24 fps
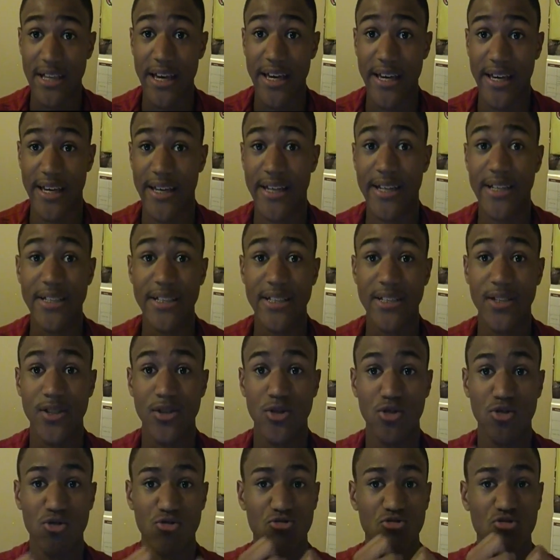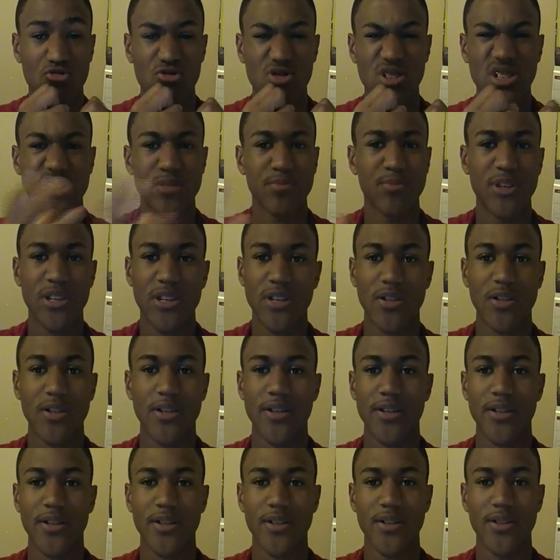Like, it is crispy
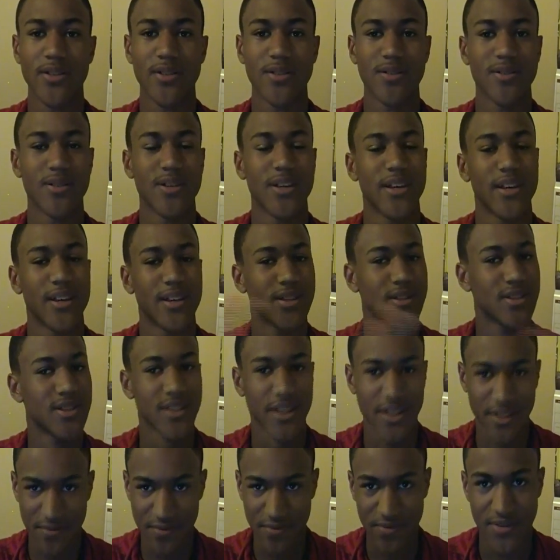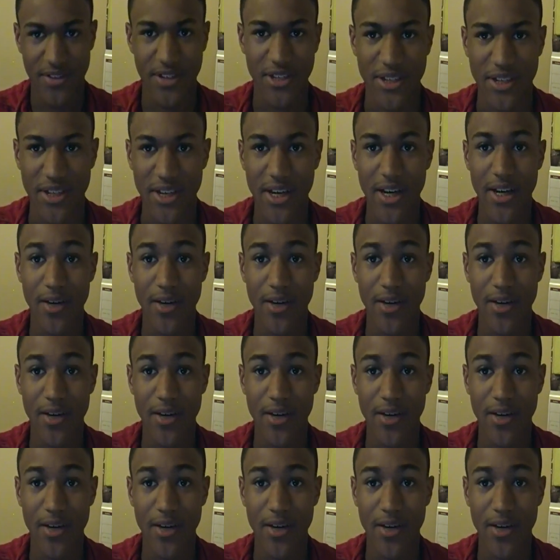clear. Like, it's not even funny.